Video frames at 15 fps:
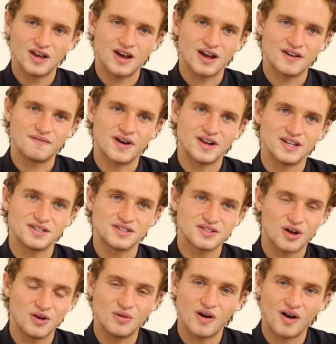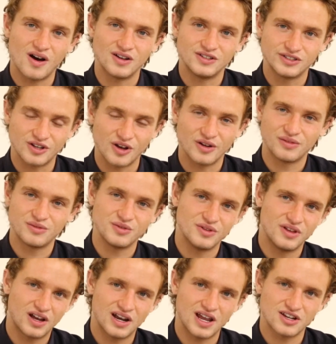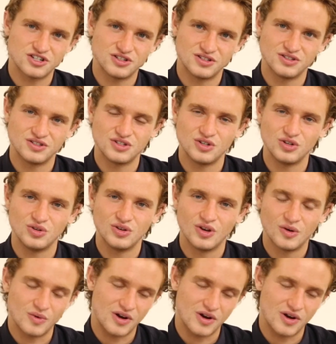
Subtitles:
I find it so hard going through the collection to,